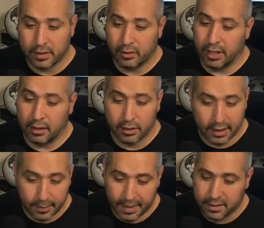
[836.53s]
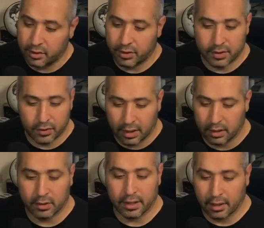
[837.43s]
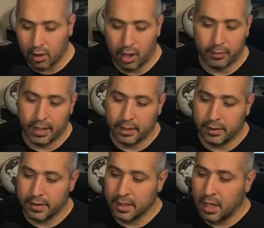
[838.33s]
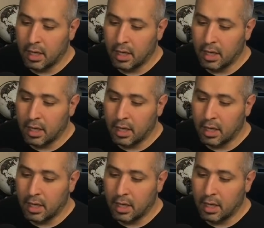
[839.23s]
They're not looking at messages. They're not looking at call records.